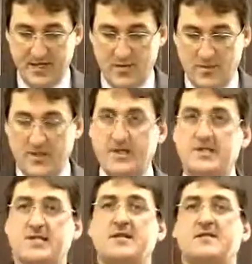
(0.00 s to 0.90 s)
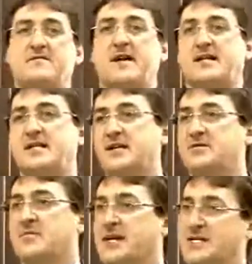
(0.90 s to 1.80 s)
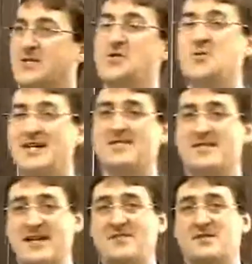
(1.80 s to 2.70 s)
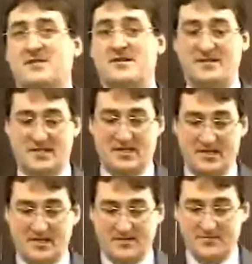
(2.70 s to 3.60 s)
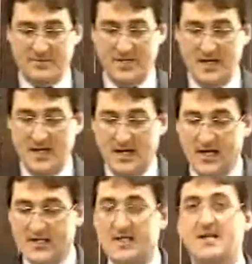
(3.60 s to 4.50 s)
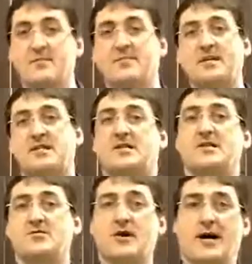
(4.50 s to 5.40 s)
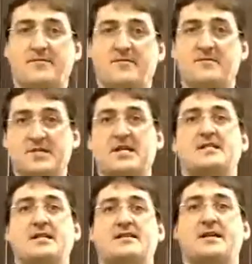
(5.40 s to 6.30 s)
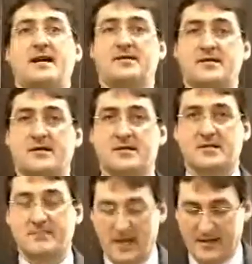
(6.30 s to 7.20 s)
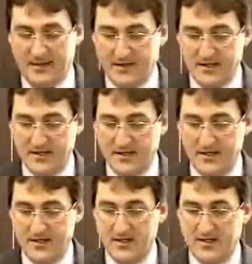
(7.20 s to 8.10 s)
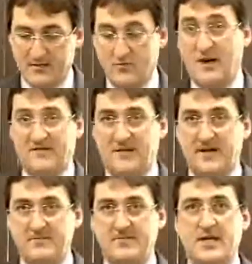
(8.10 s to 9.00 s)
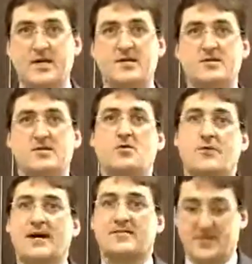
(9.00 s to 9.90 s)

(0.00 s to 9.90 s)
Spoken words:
When you consider the fact that he was making $200,000 a year, his income basically dropped from $16,000 a month, roughly, to around